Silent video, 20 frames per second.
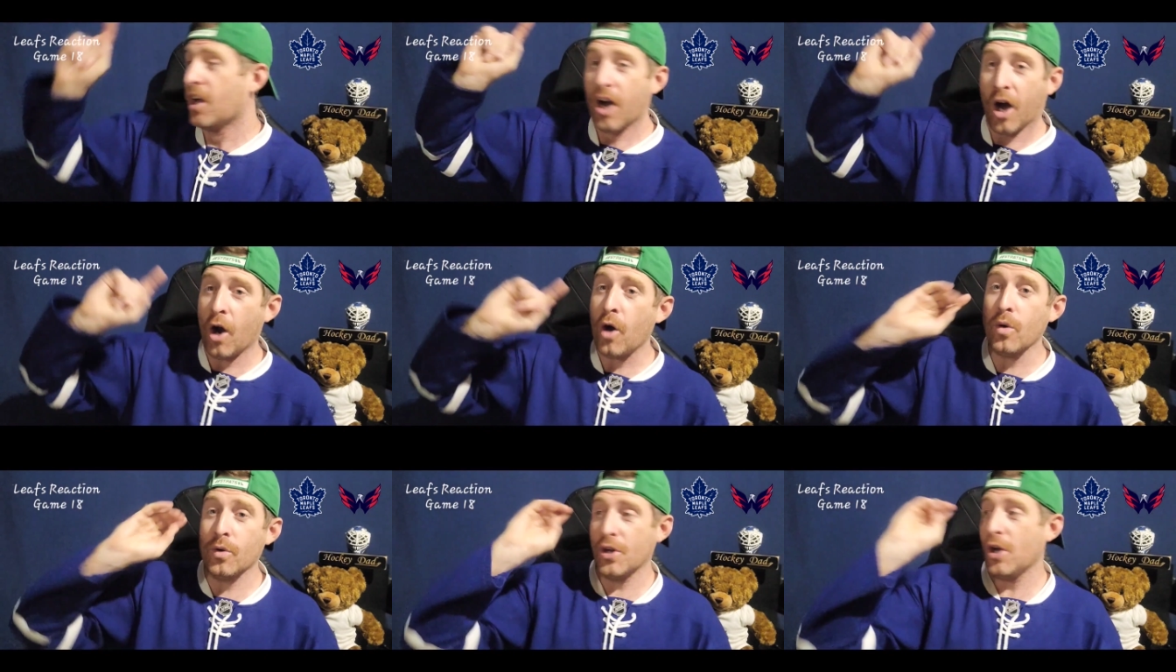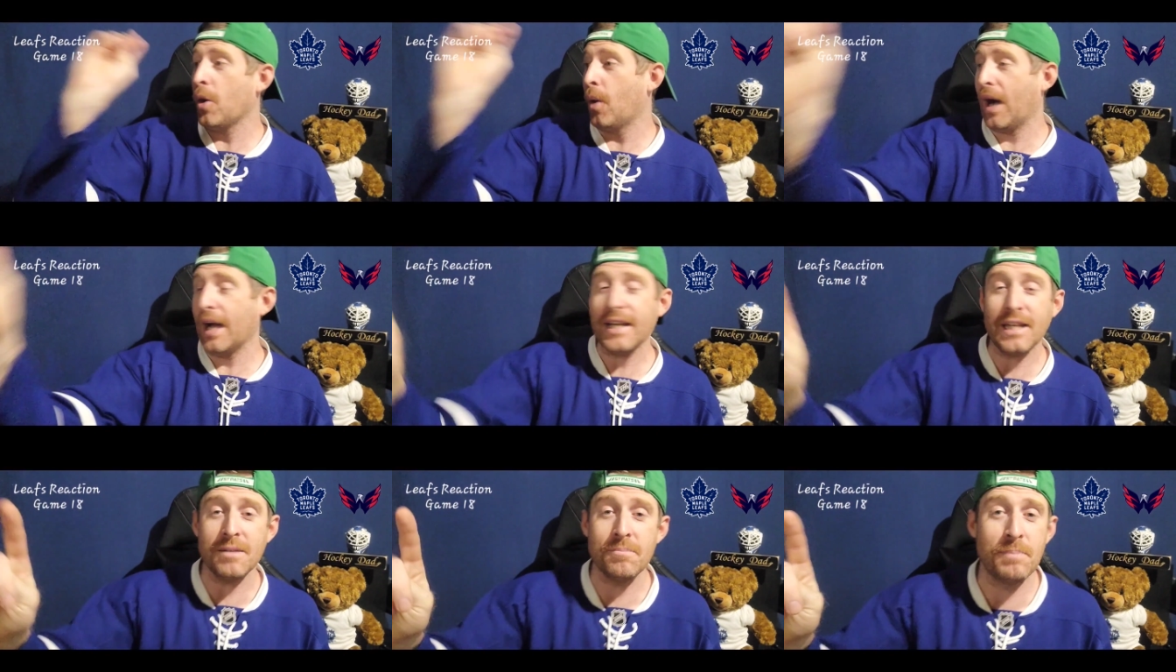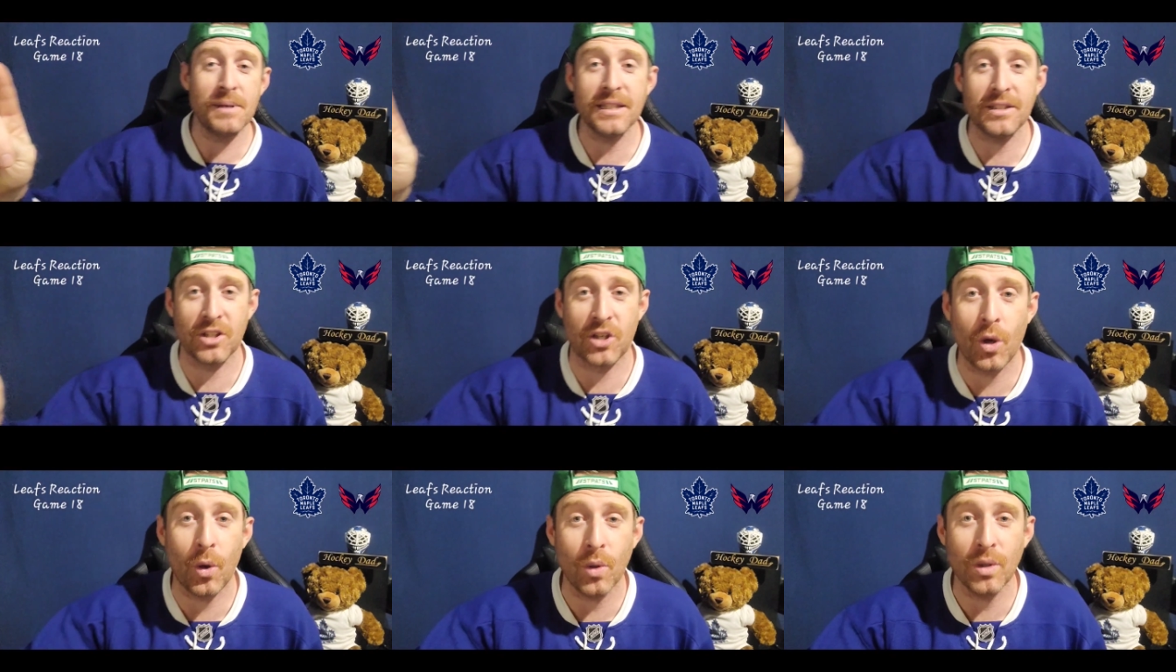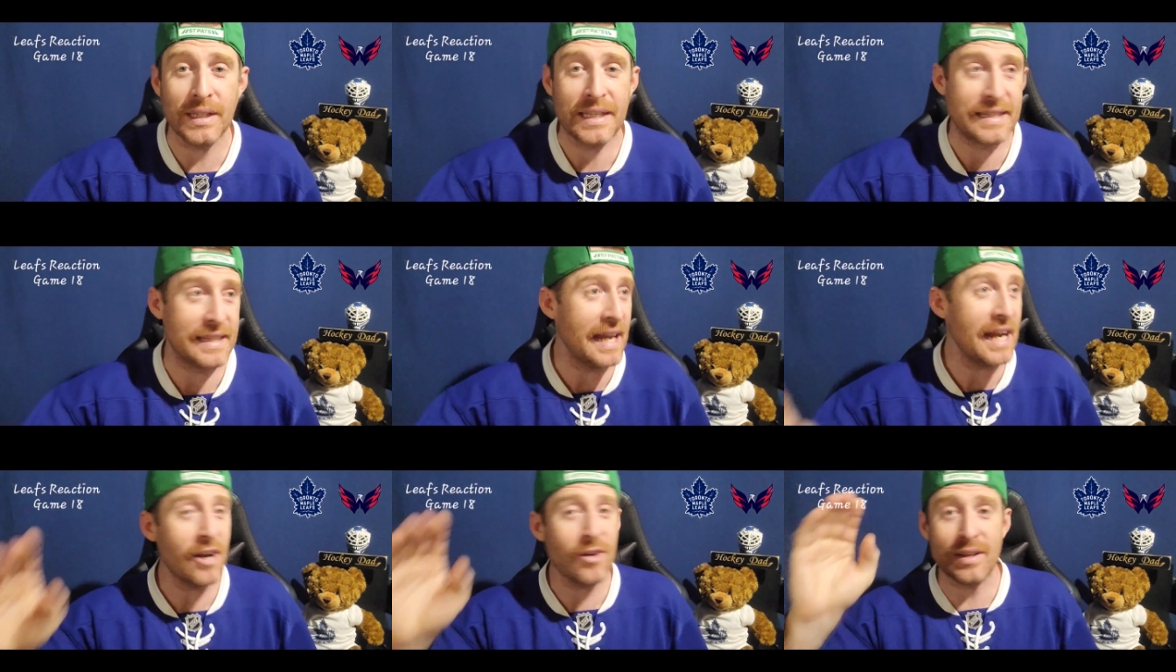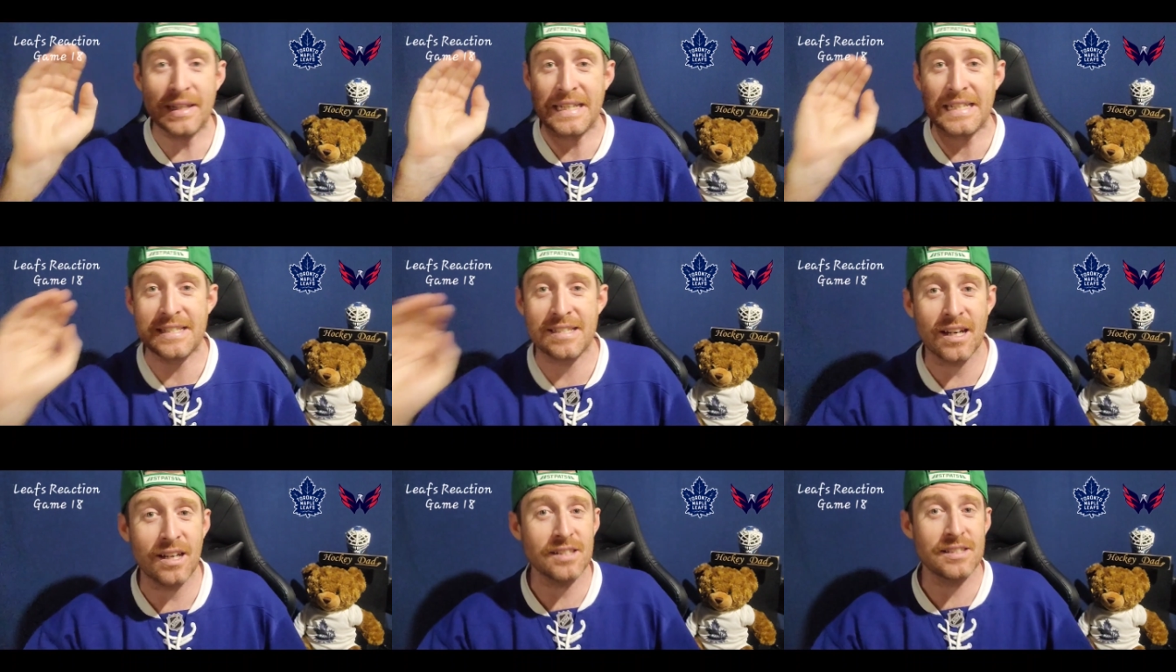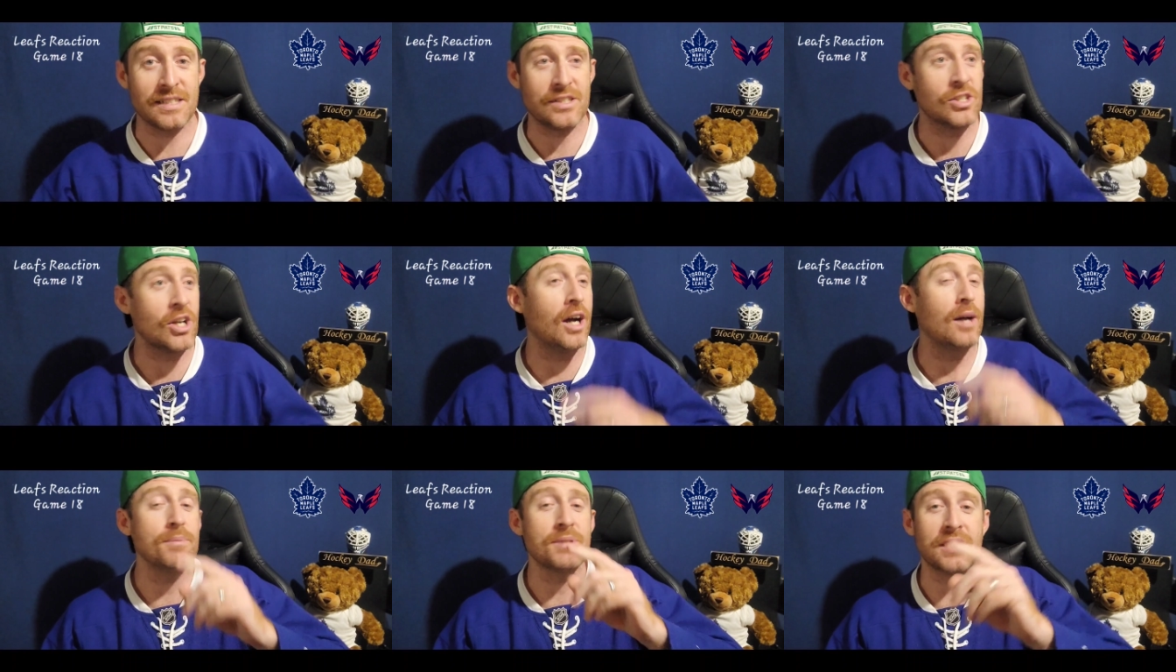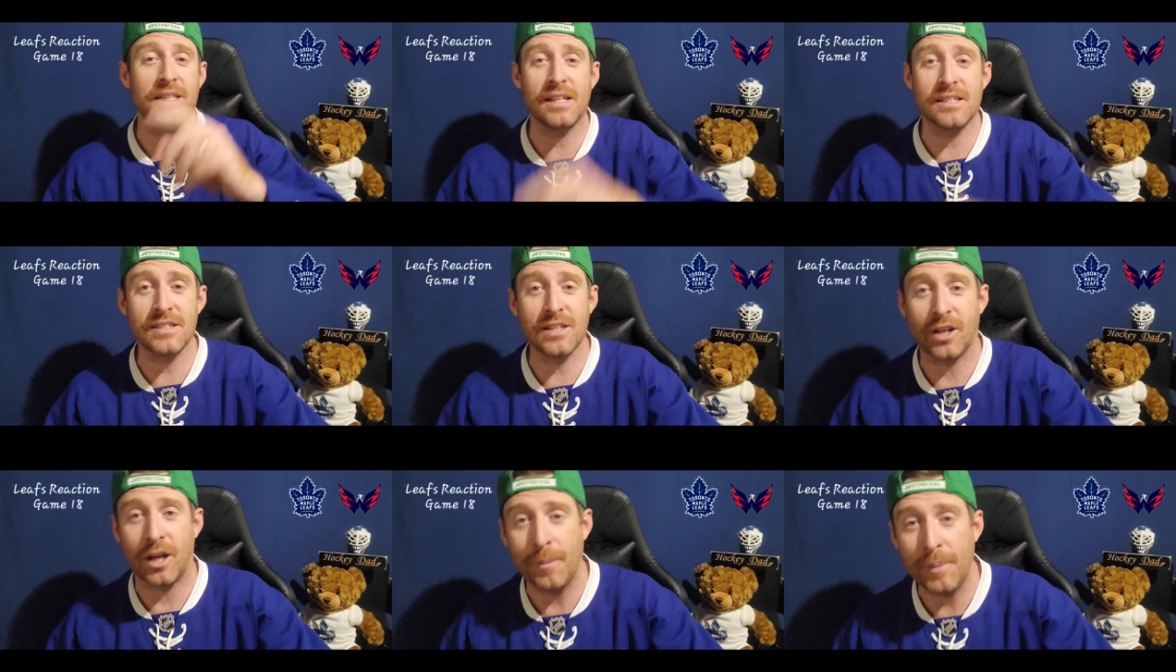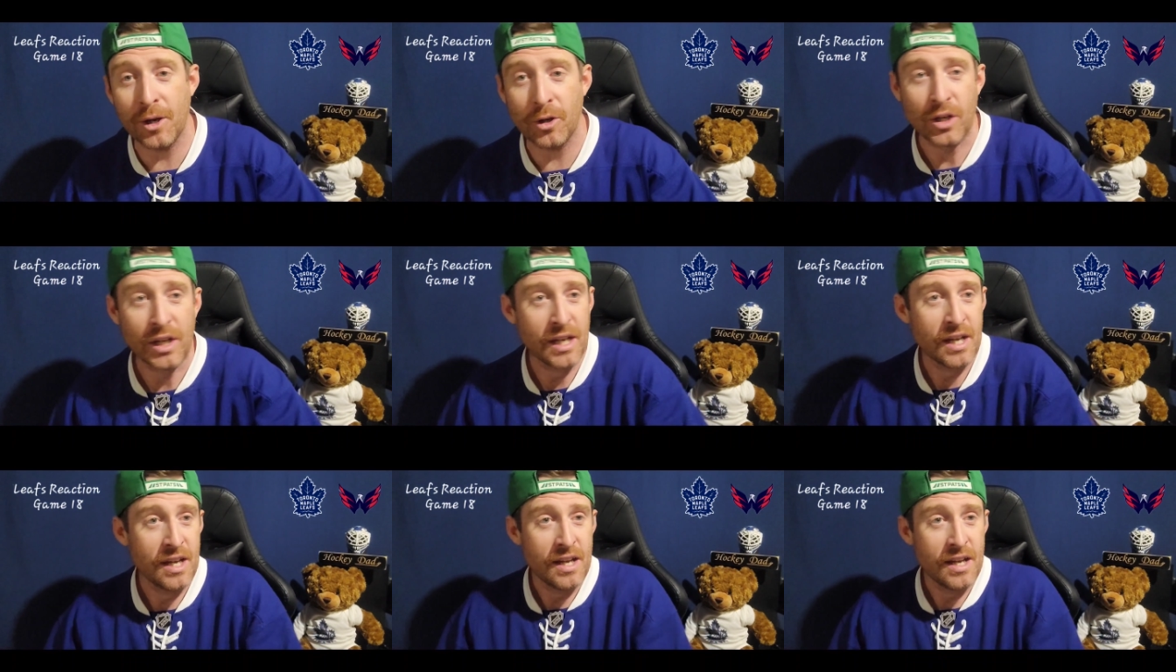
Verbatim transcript: Oh, no, I can beat the goalie there. And he does. And Thompson doesn't come out.